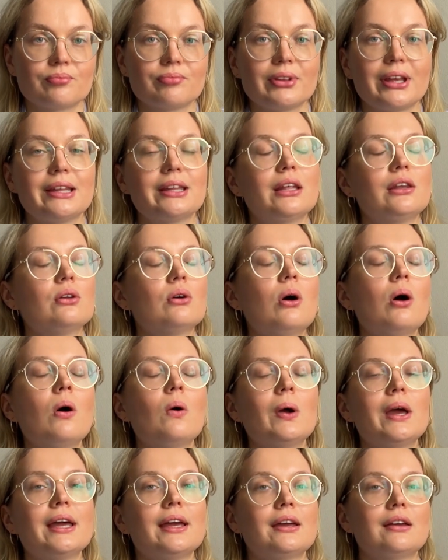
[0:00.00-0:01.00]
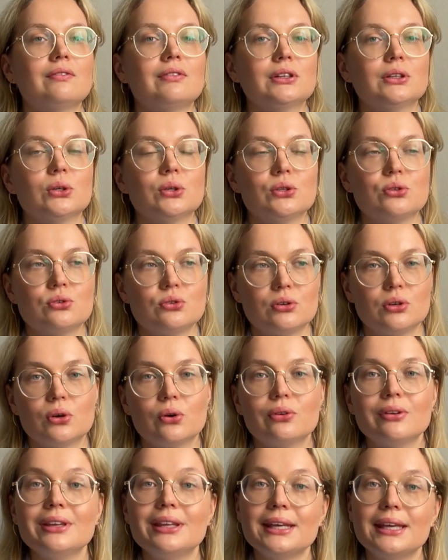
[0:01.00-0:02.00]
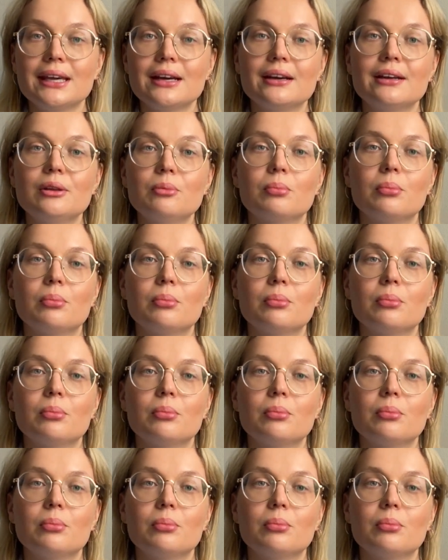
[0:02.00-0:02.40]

And I know I have a lot to learn yet,